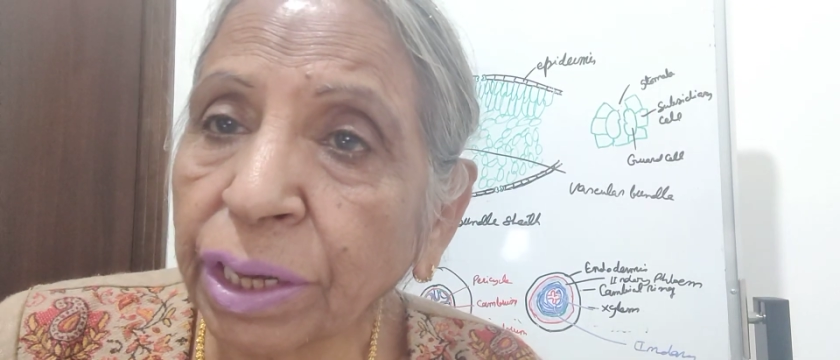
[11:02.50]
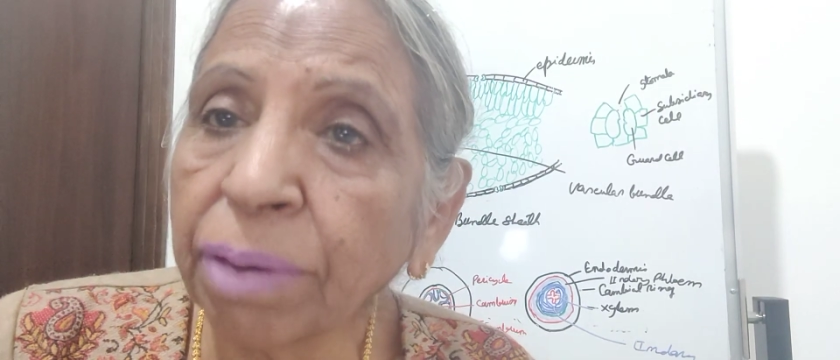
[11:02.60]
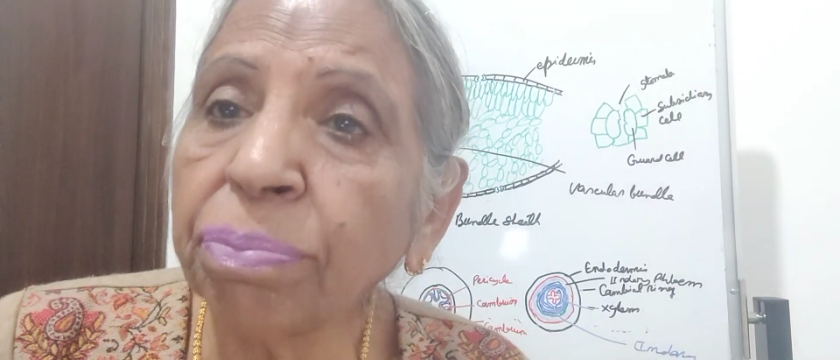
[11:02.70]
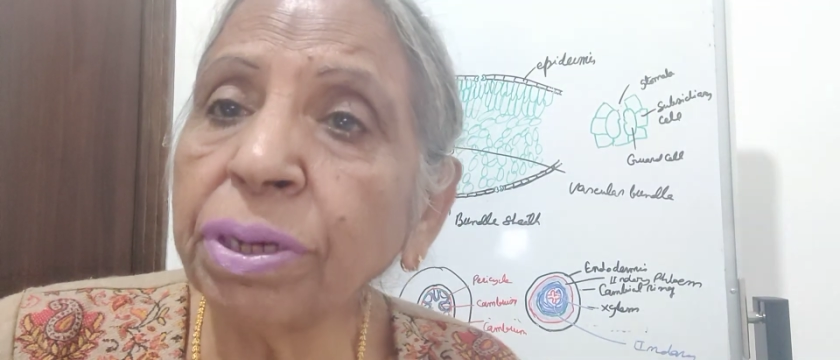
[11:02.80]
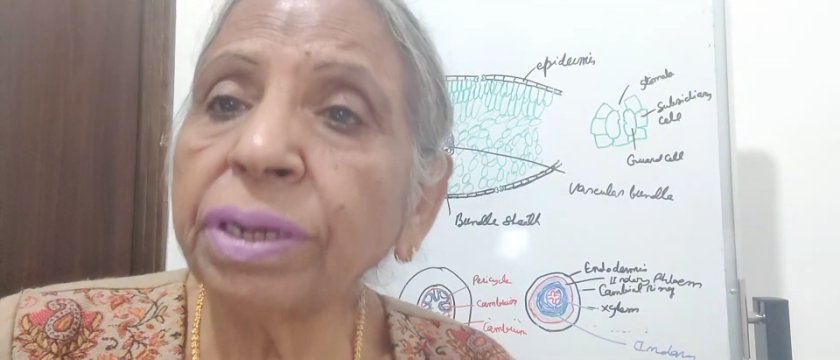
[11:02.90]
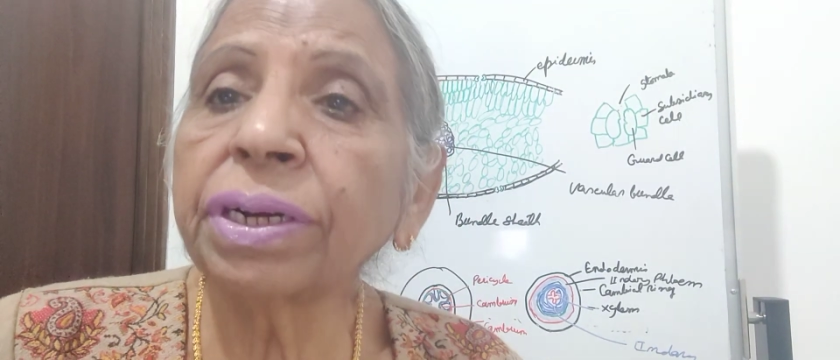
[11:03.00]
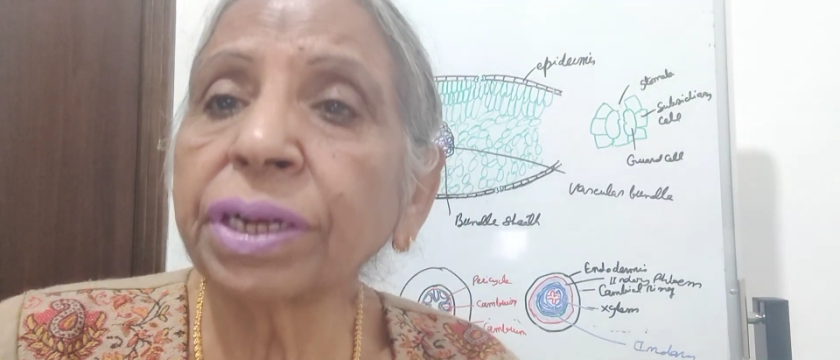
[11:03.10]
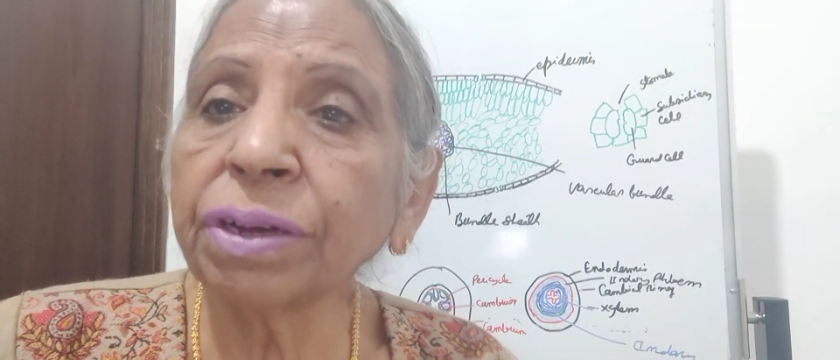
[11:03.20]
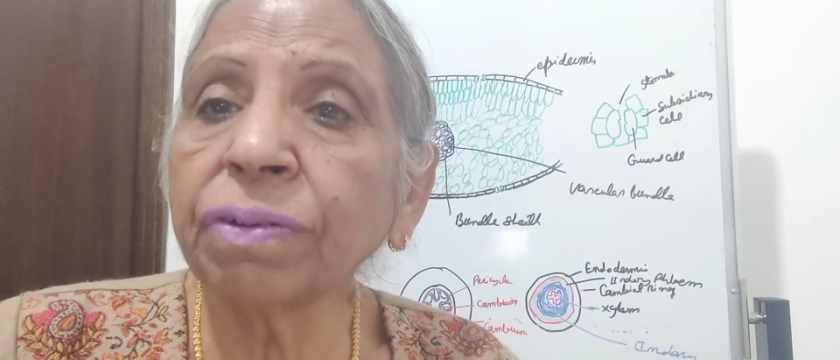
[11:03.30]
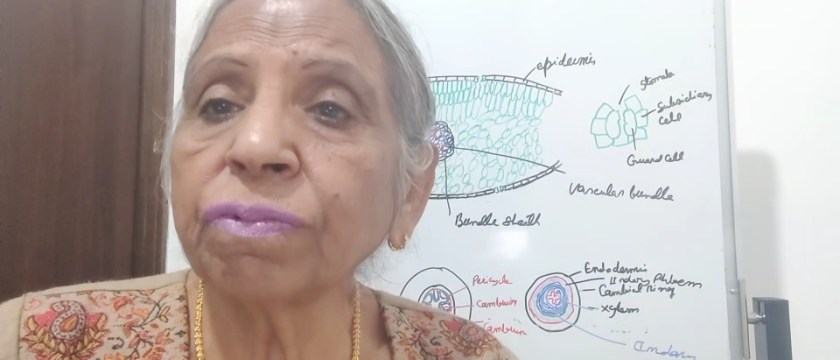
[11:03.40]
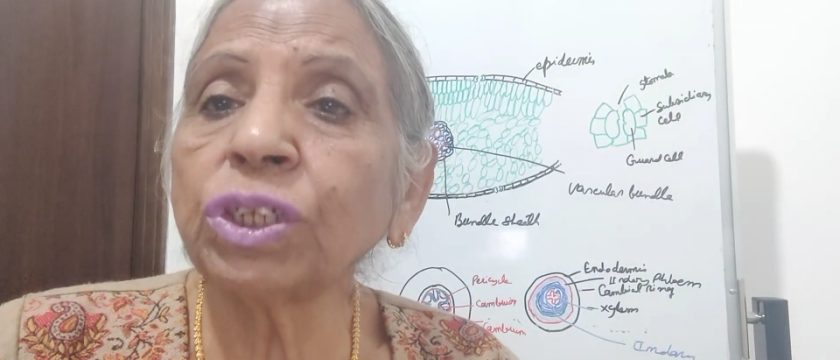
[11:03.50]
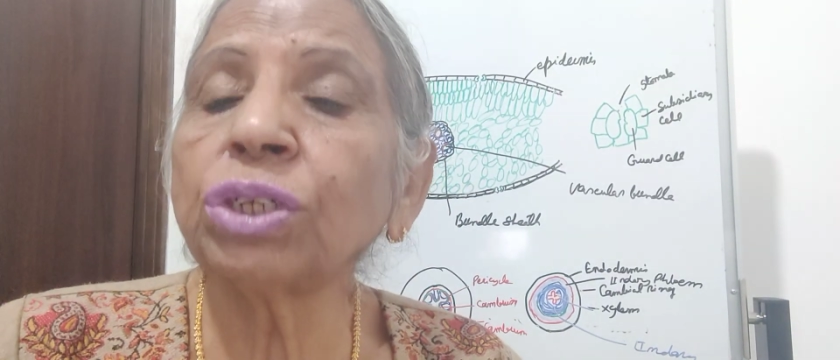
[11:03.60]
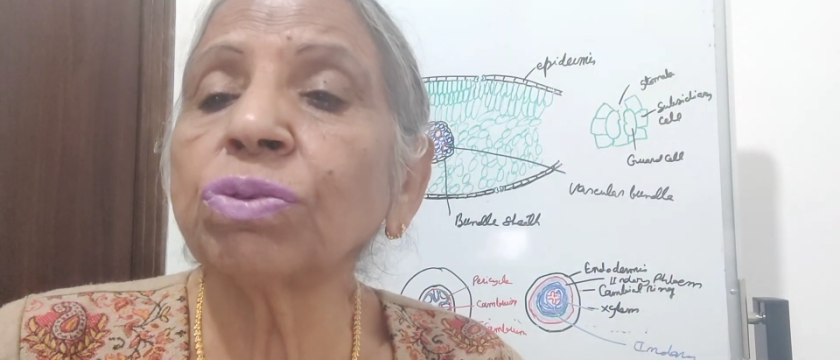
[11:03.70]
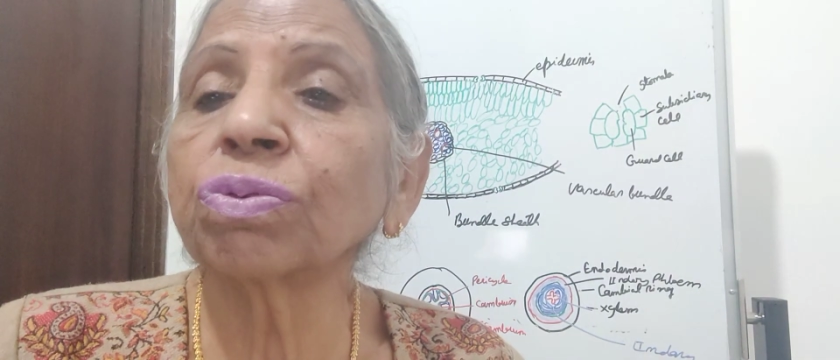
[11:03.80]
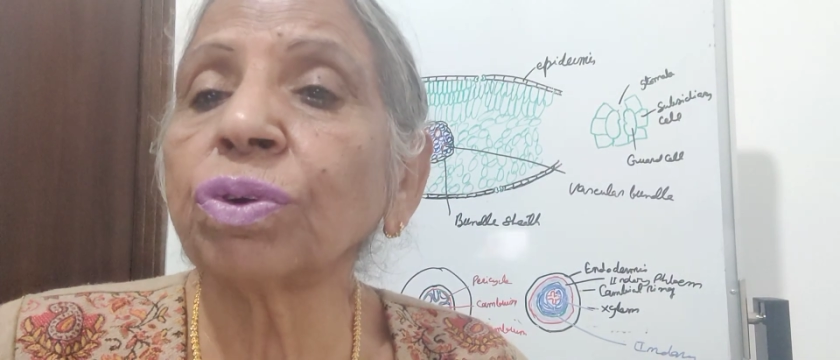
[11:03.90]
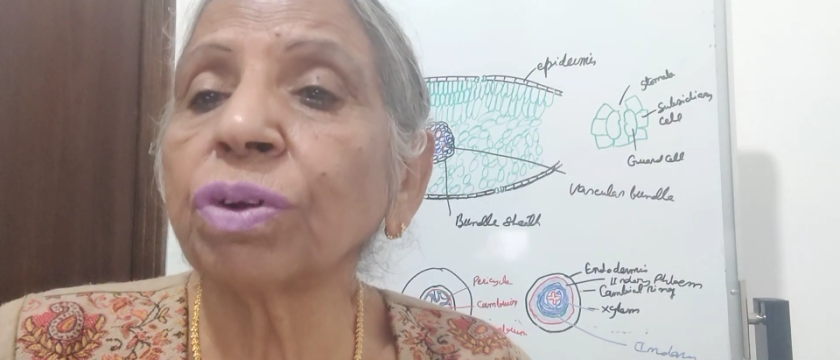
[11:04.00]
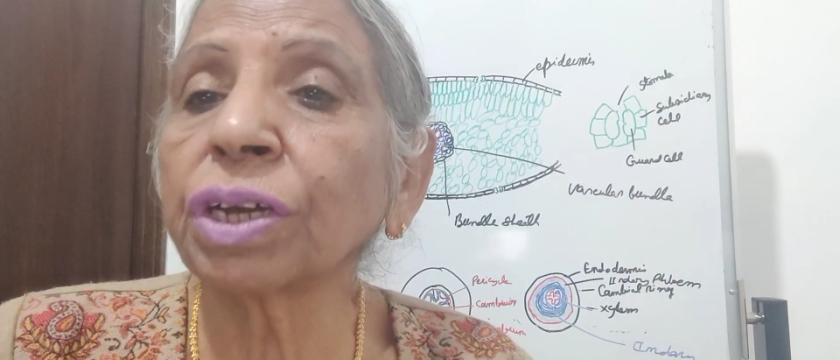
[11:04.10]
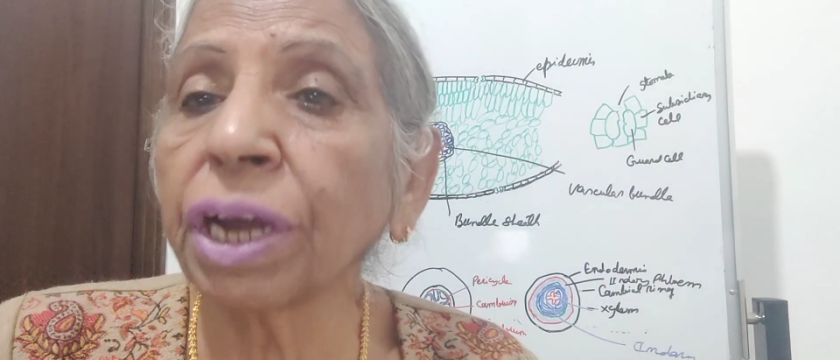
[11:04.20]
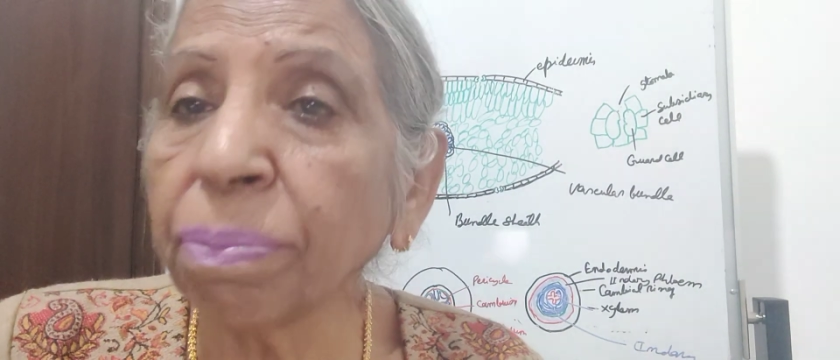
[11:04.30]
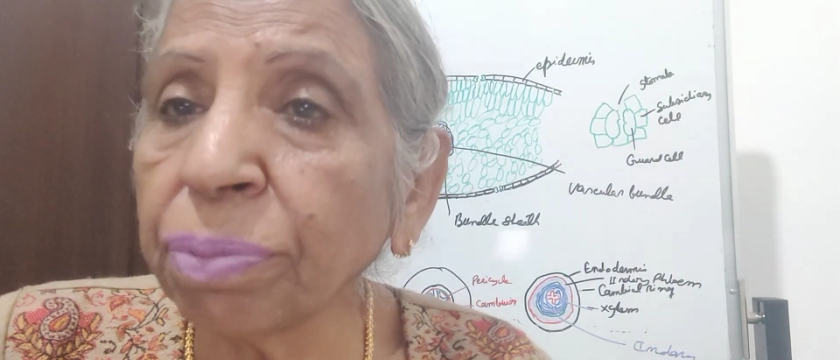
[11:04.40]
cambial ring, which is
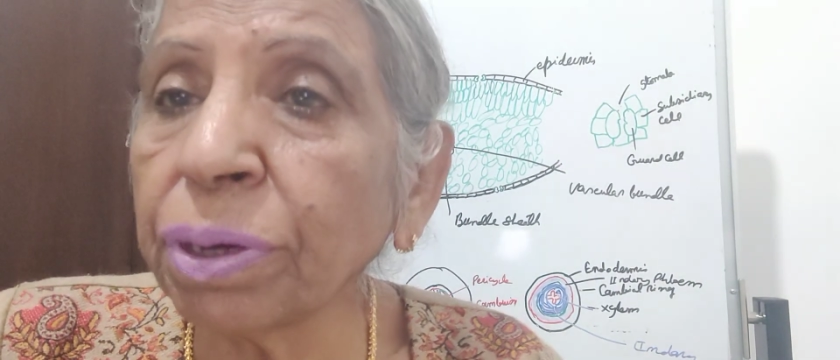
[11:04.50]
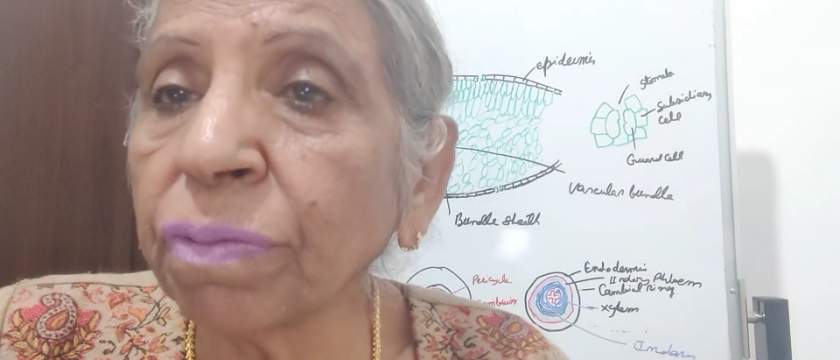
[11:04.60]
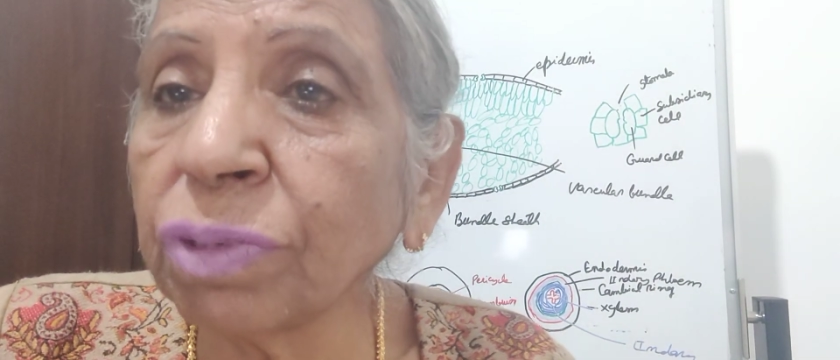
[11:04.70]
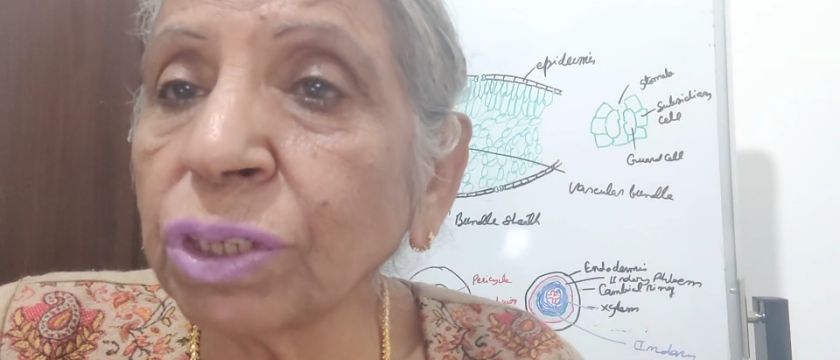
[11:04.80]
cambium,